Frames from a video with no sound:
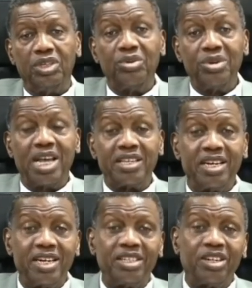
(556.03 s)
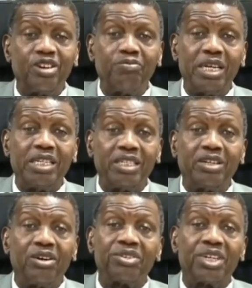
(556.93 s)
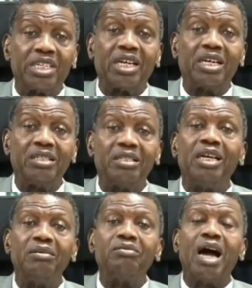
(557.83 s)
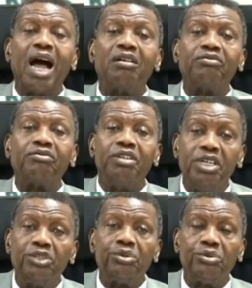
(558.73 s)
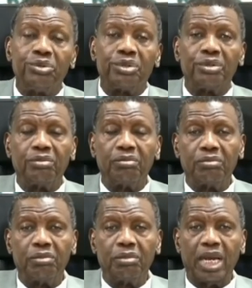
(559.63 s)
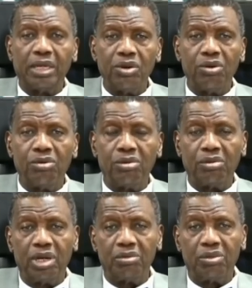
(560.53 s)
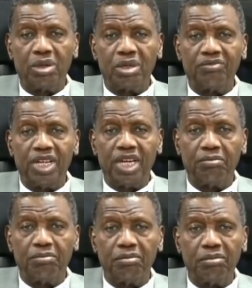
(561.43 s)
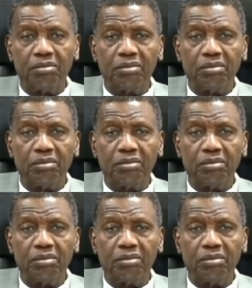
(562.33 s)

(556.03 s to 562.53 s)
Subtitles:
The older generation of Pentecostals, they have issues. I know I'm one of them.